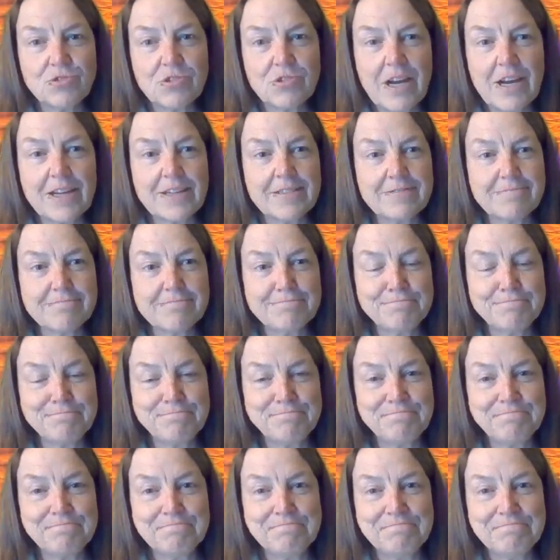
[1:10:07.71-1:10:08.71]
Ryan?
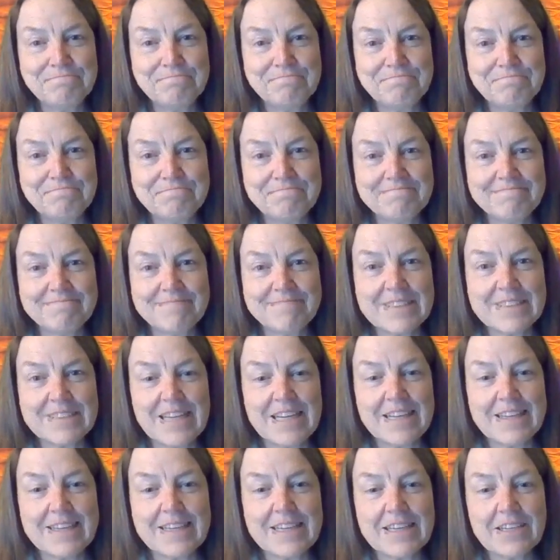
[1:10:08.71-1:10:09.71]

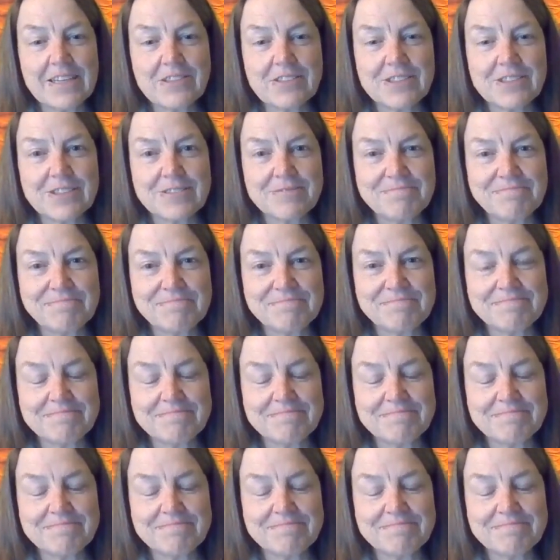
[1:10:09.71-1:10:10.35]
Anything else?